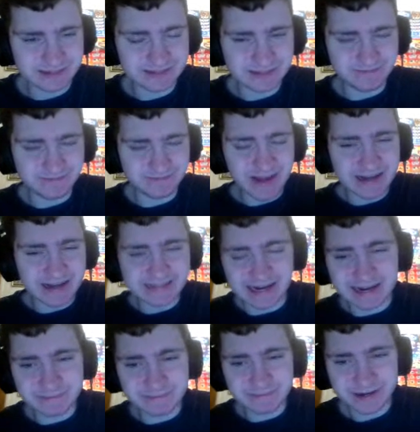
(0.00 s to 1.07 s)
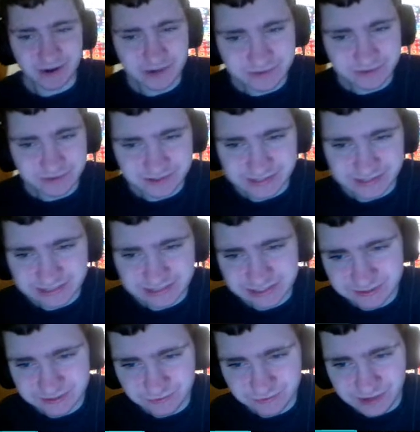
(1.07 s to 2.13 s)
the fact that my audio was glitched
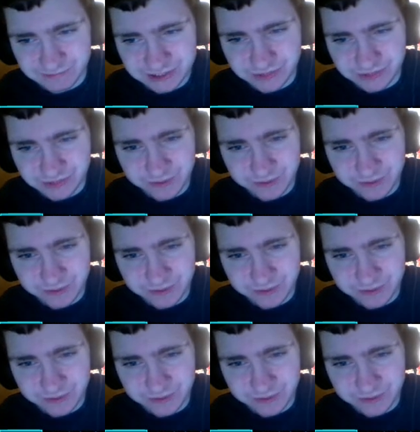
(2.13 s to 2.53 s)
is what I'm showing you